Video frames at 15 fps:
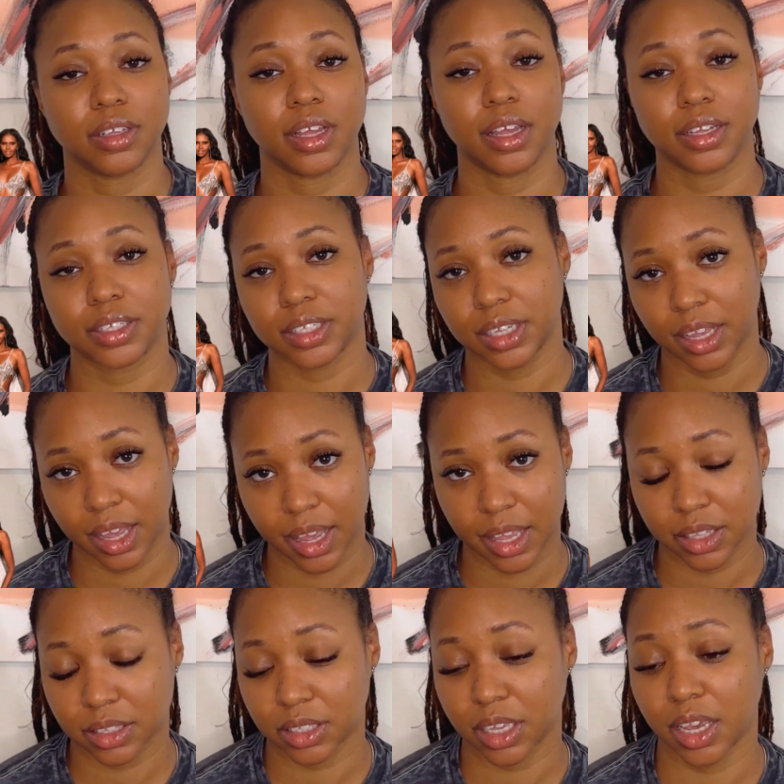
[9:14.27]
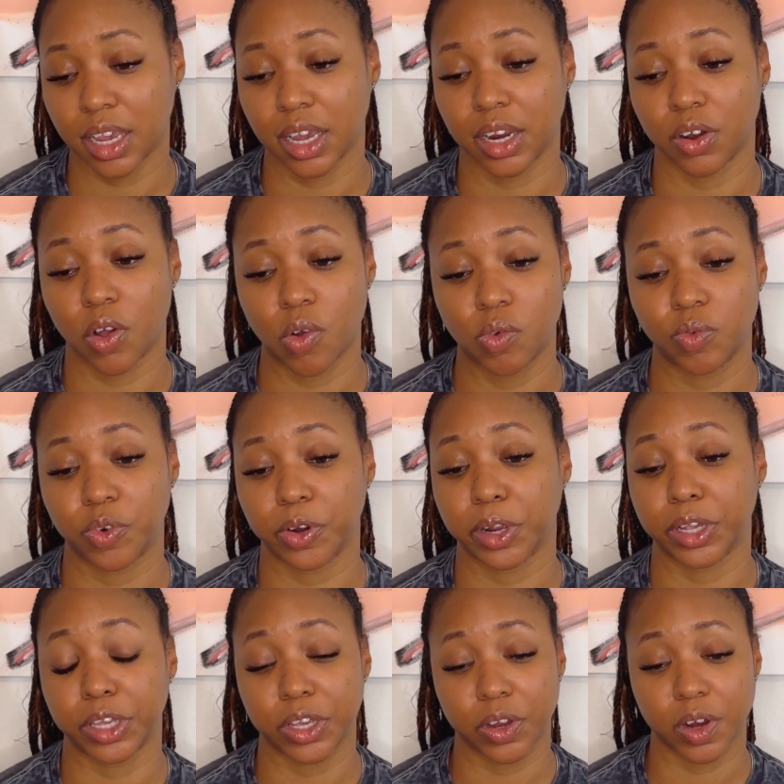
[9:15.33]
SEX in over
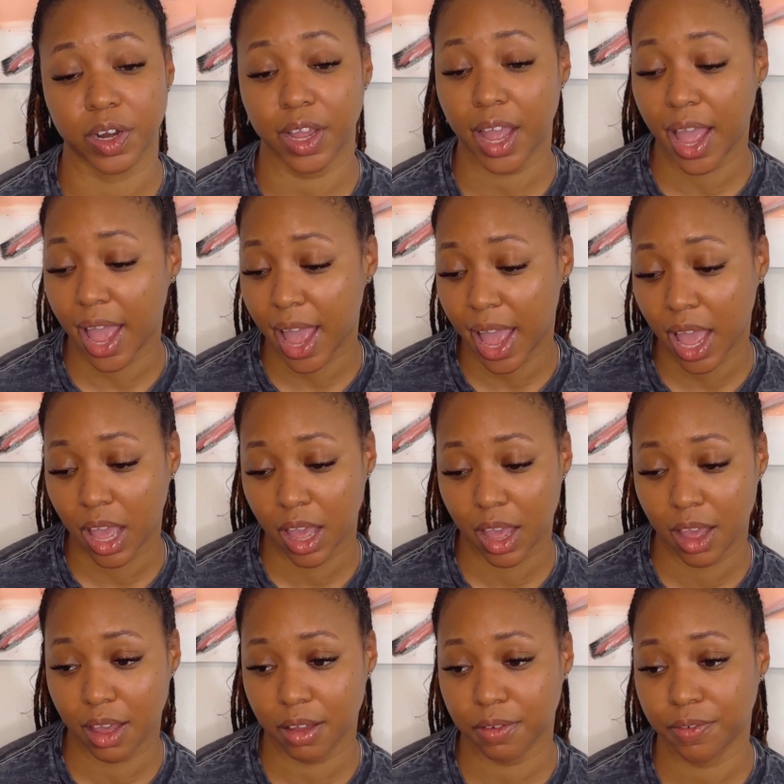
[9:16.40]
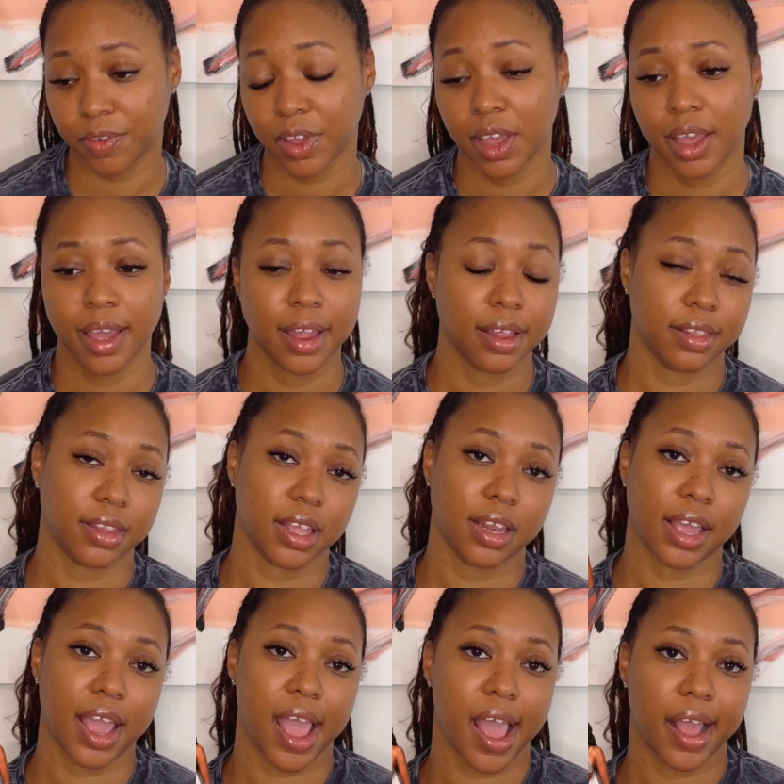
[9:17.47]
a year and a half. Then
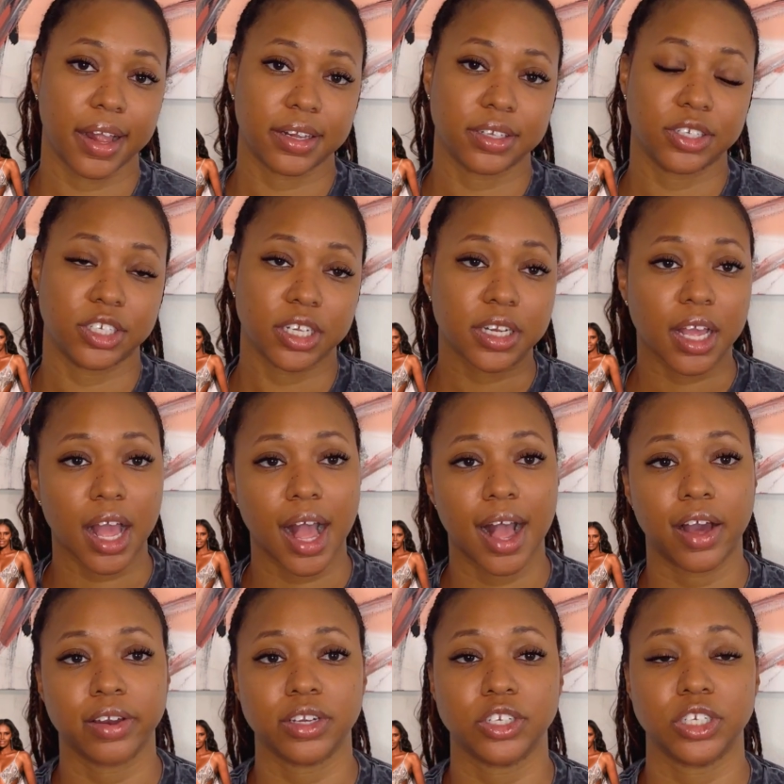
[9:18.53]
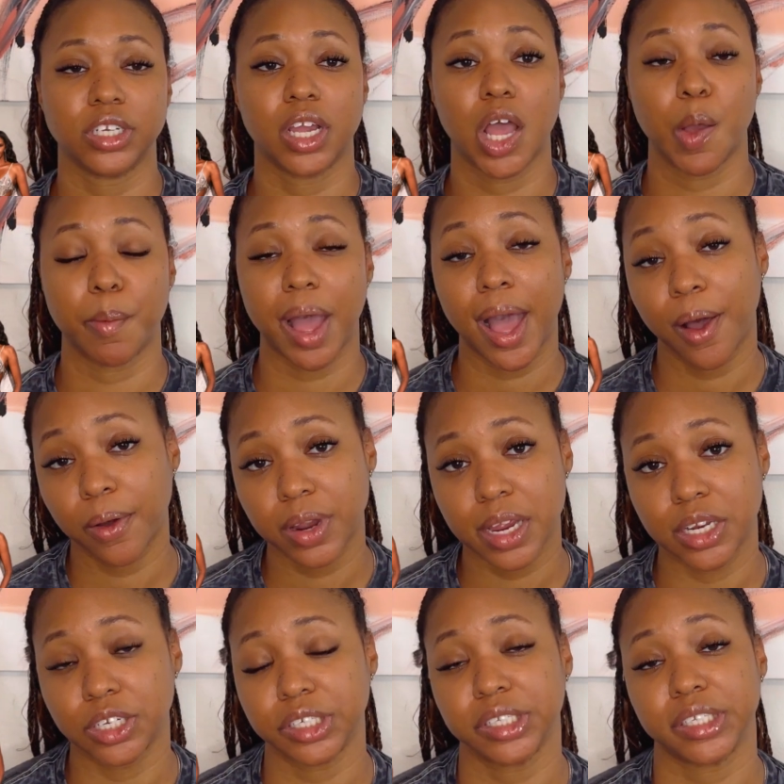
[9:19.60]
they asked Jenna, how did she come out?
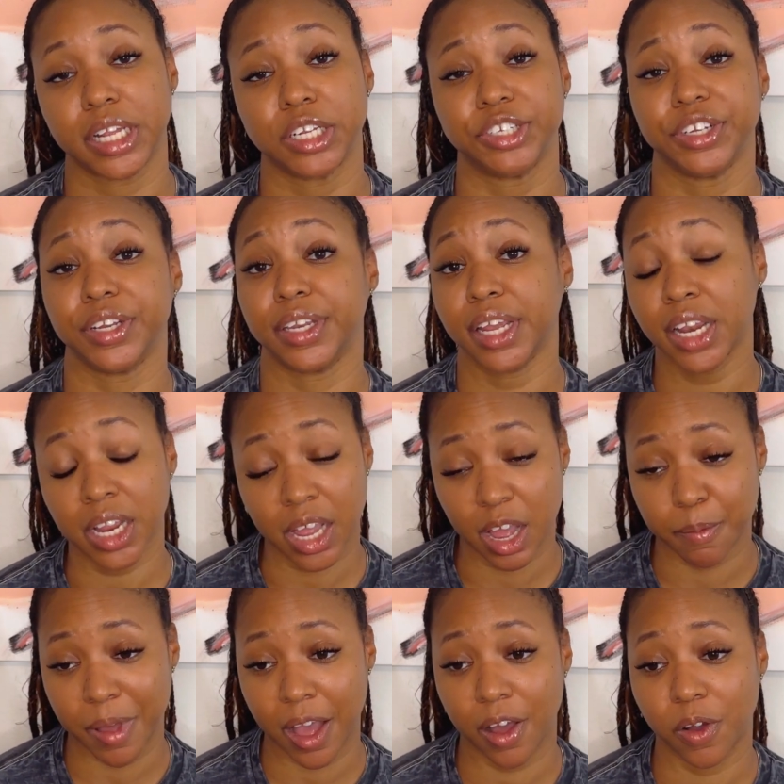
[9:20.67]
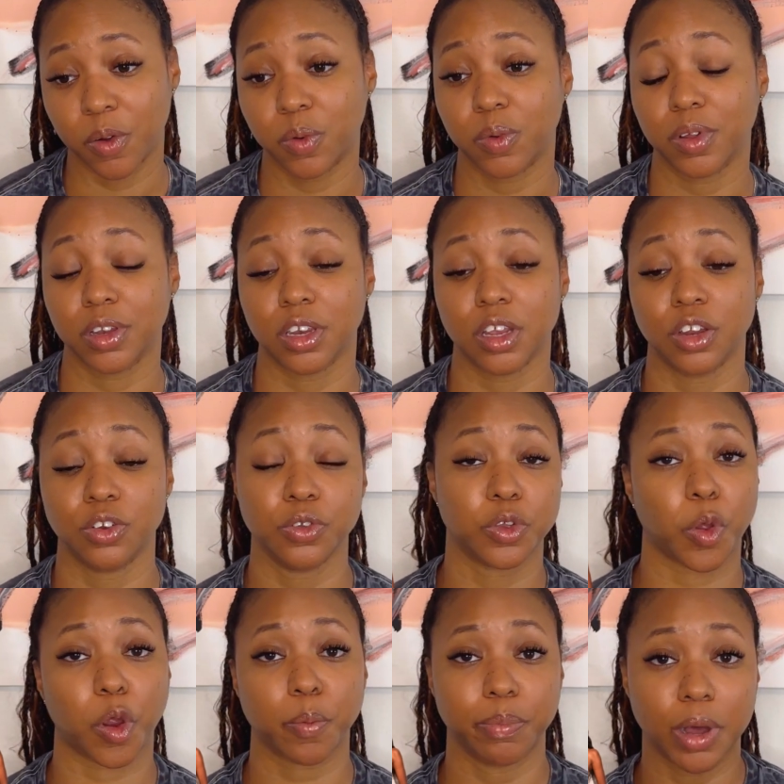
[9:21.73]
And she said she didn't come out. The New
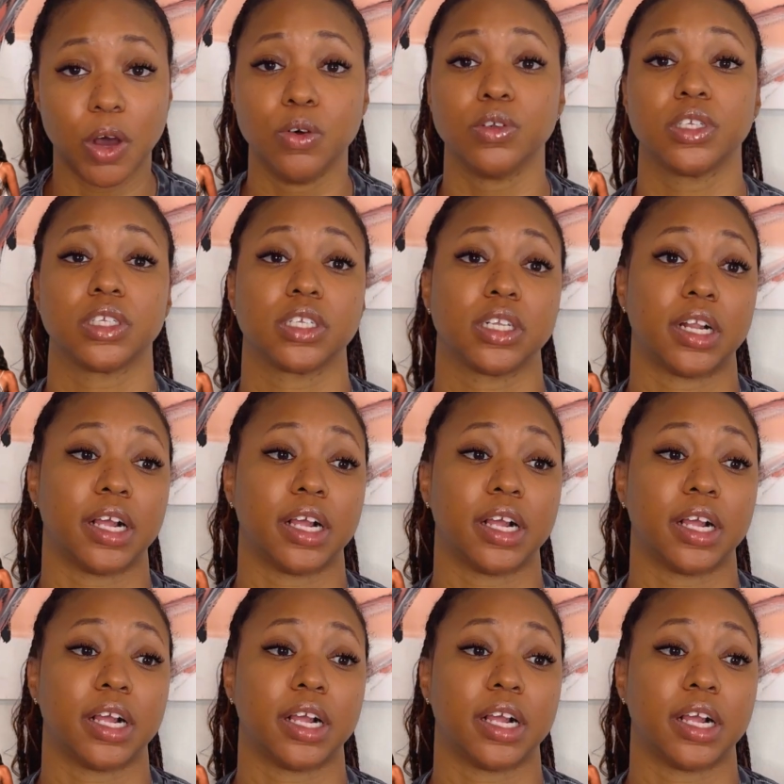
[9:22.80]
York Post